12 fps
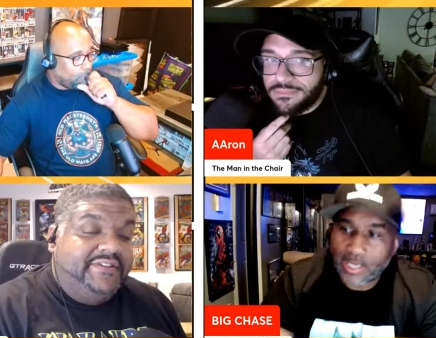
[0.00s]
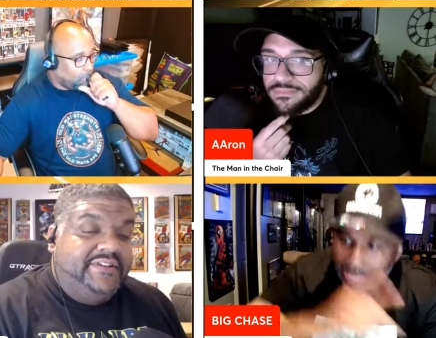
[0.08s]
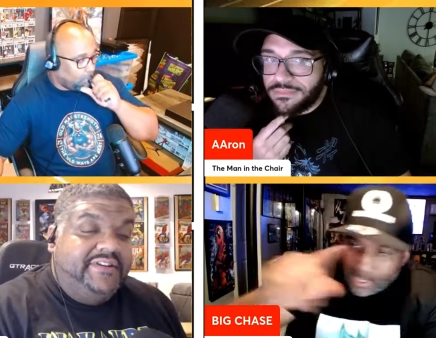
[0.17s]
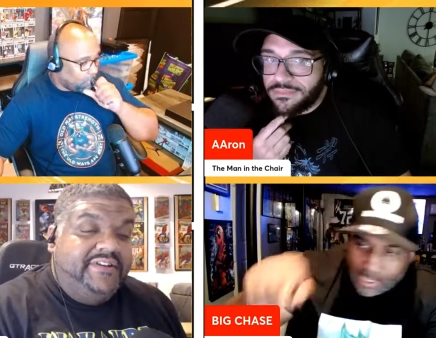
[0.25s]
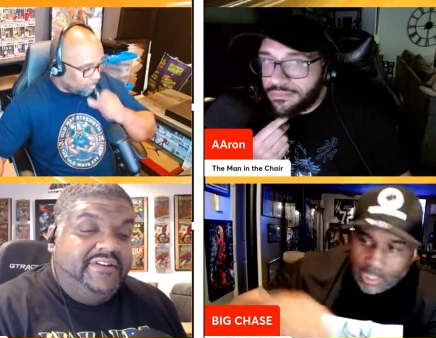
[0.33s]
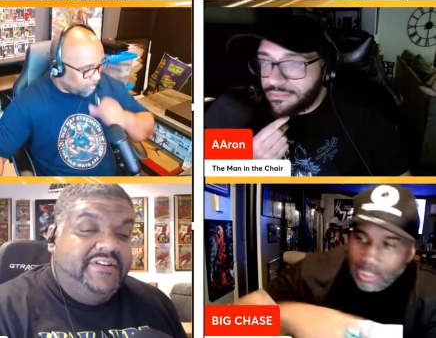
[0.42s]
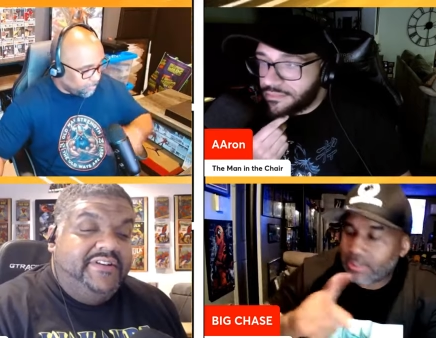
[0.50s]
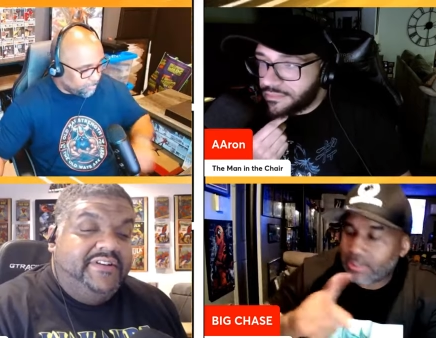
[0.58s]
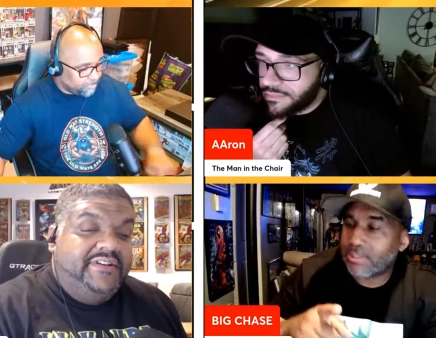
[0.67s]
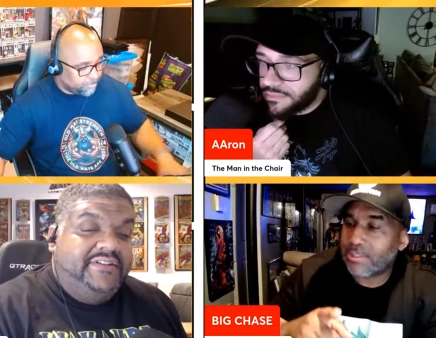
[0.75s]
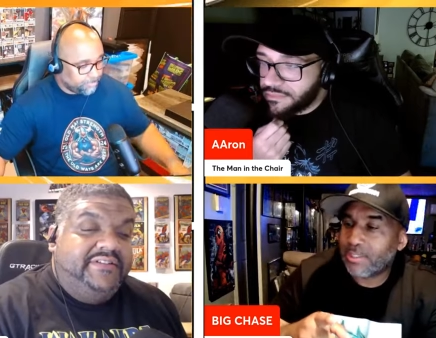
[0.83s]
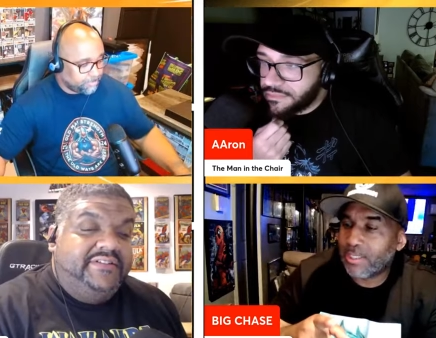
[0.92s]
Speaker 1: like
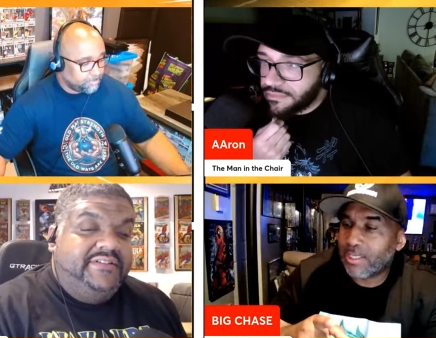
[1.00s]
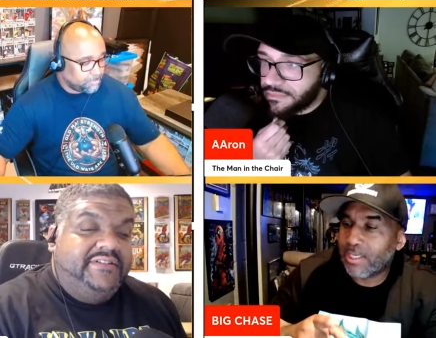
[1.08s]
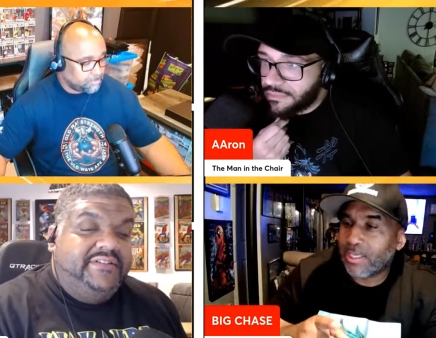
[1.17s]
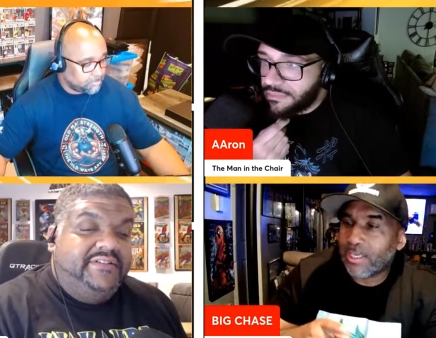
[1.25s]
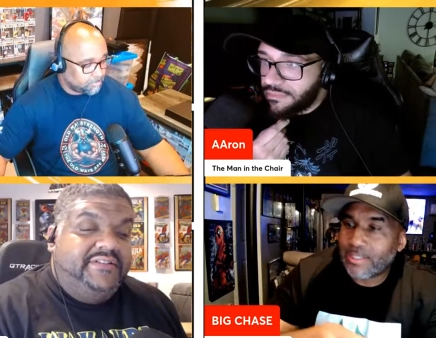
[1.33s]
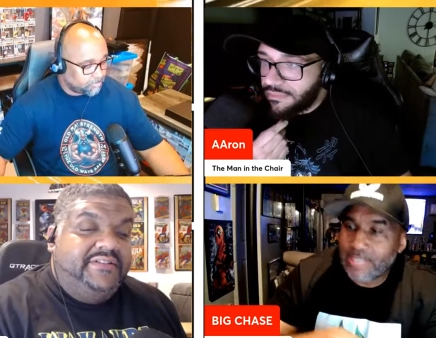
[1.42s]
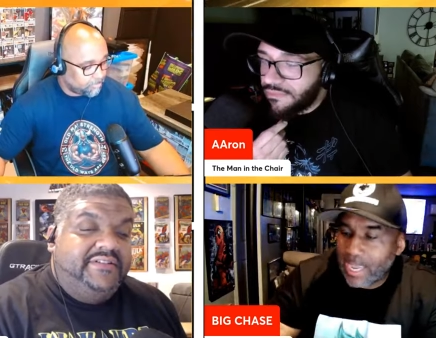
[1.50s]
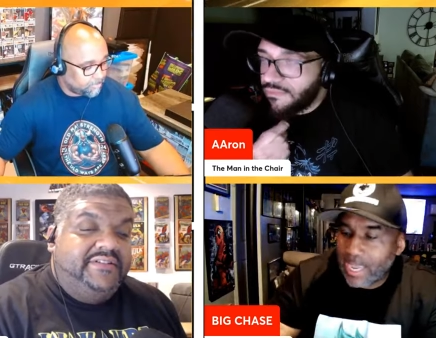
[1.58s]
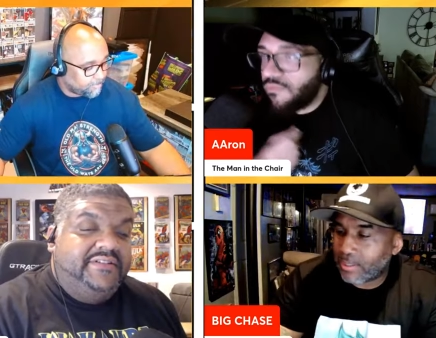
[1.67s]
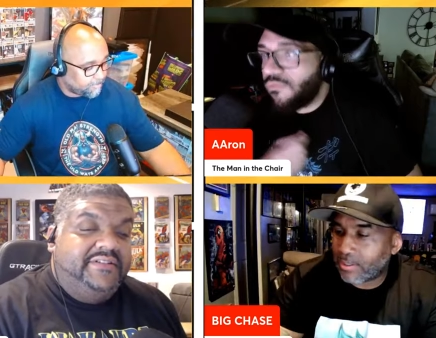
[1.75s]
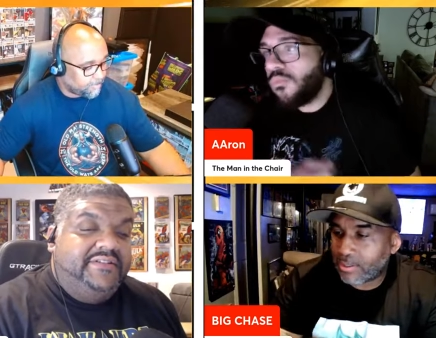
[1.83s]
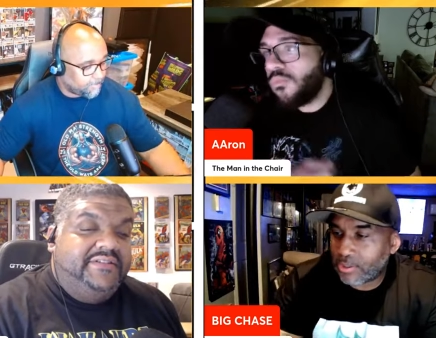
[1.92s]
us that